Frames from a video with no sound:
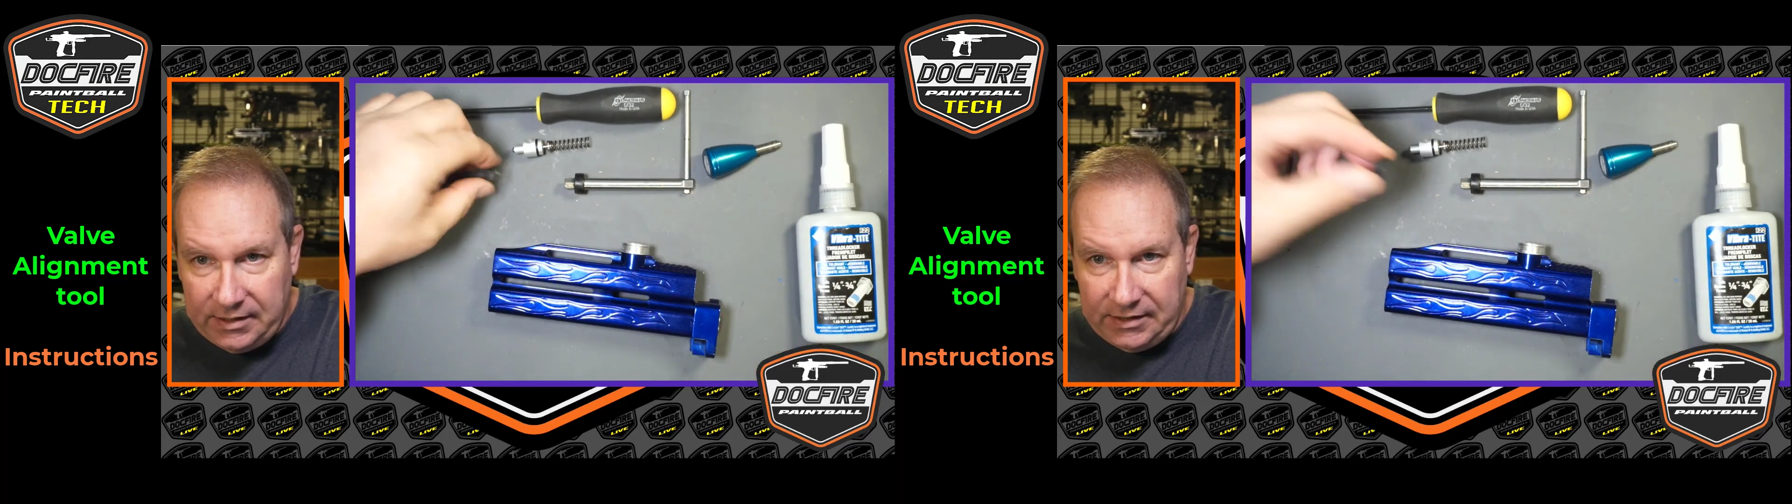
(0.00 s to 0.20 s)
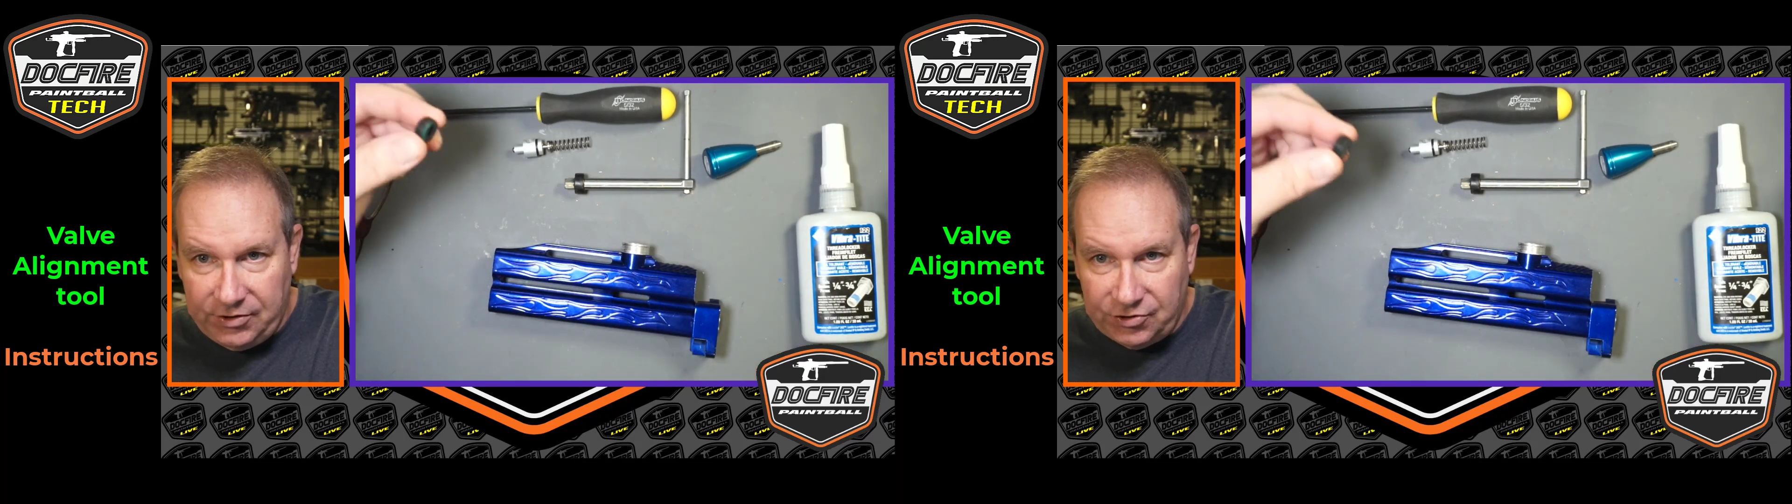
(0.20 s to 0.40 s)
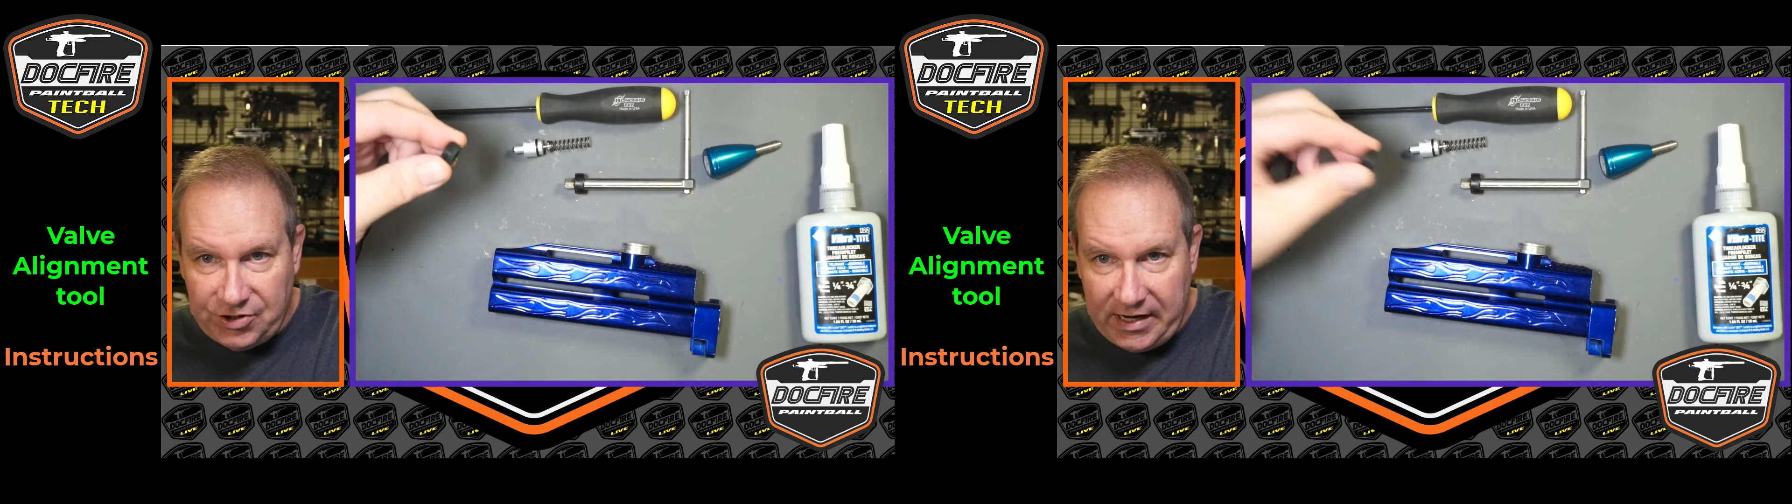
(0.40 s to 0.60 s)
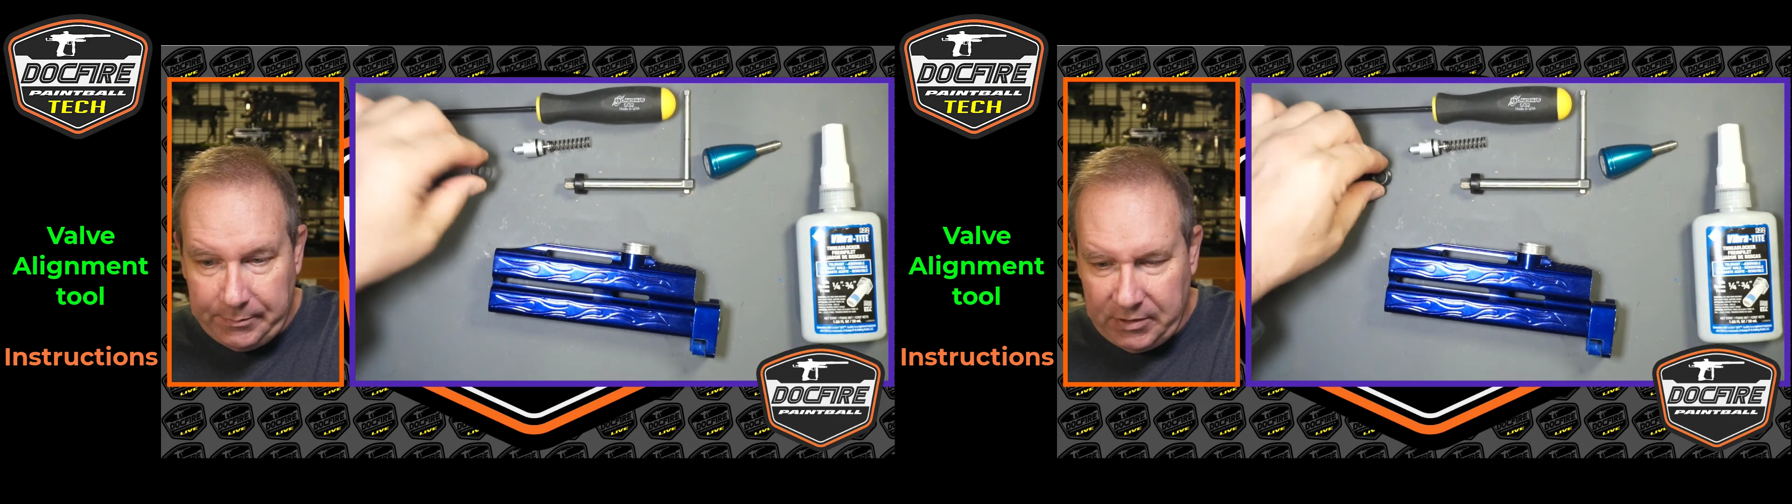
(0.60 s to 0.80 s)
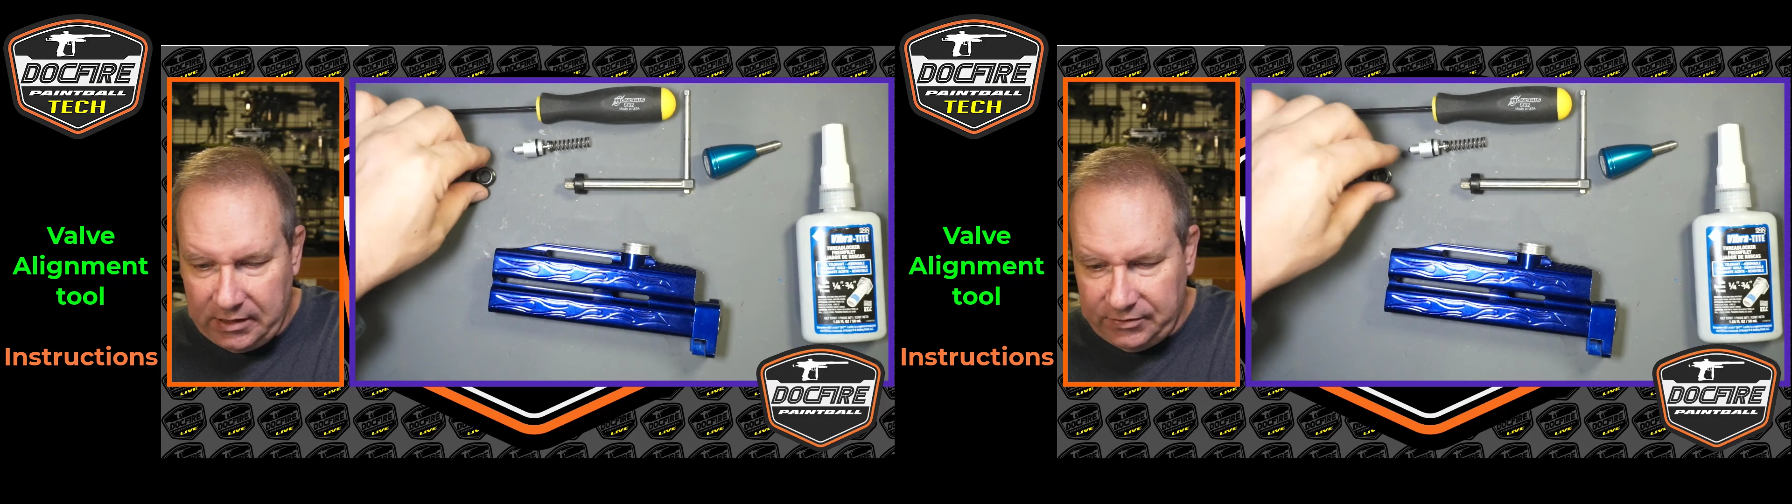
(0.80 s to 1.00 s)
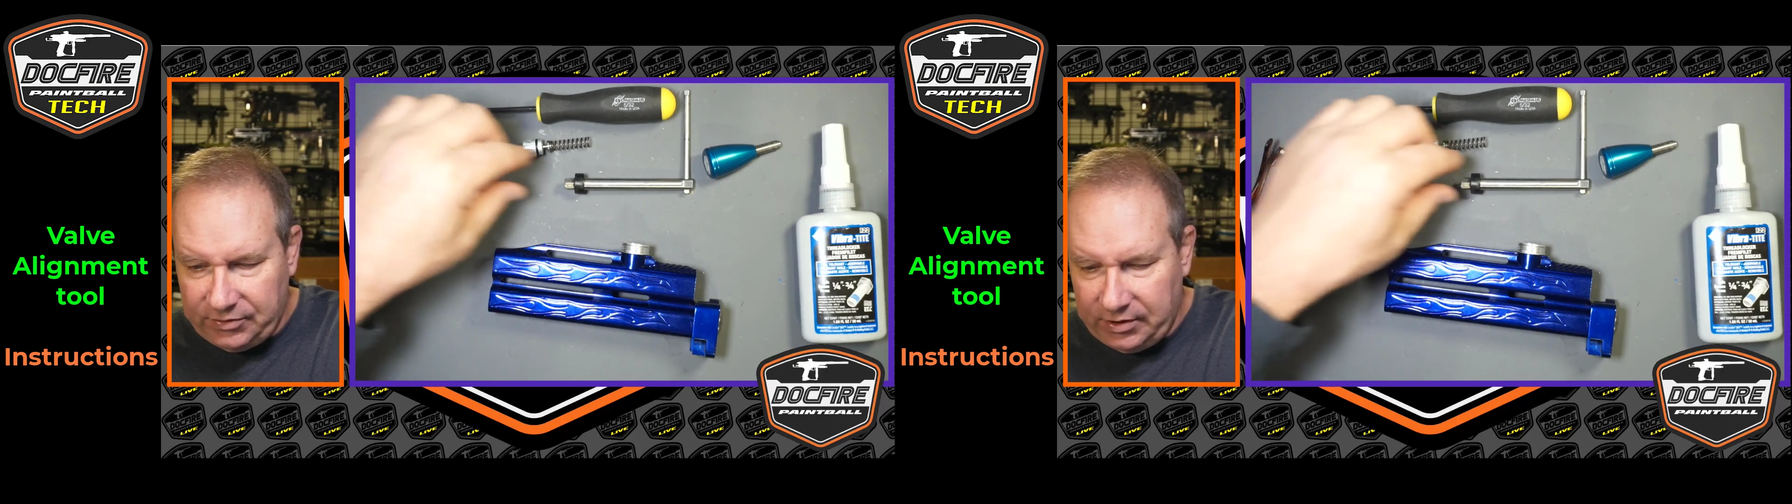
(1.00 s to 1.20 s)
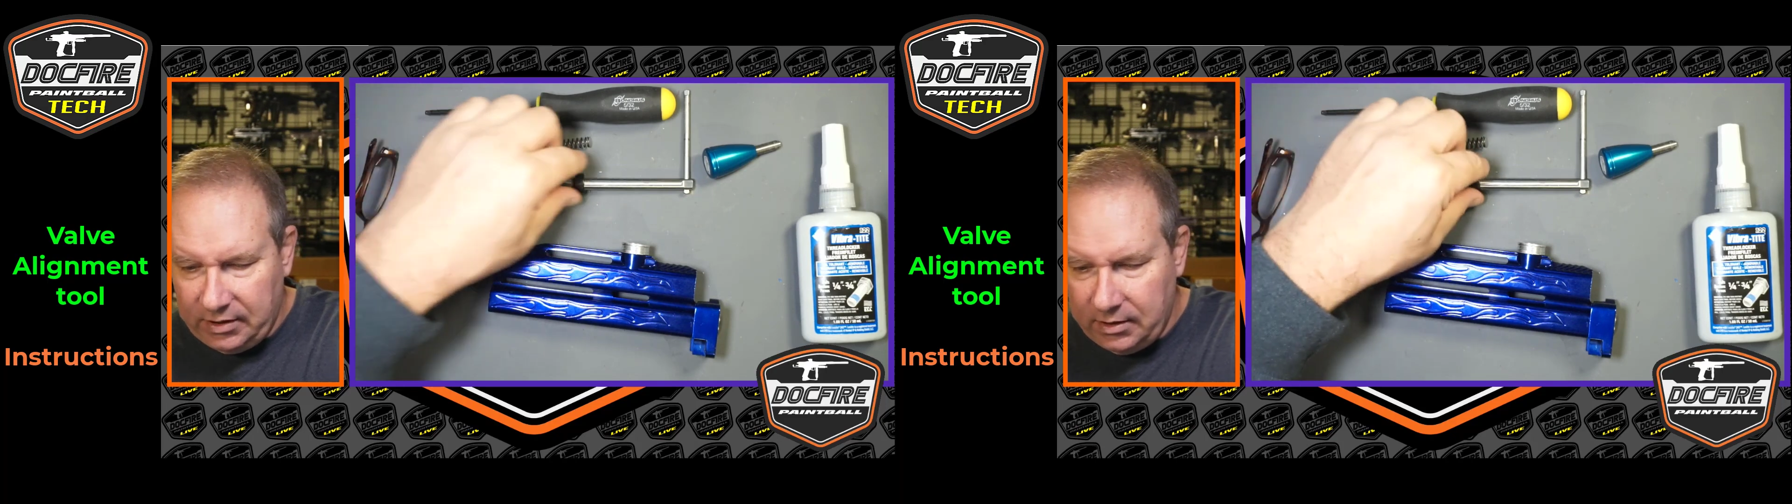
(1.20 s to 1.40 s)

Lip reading: need your jam nut,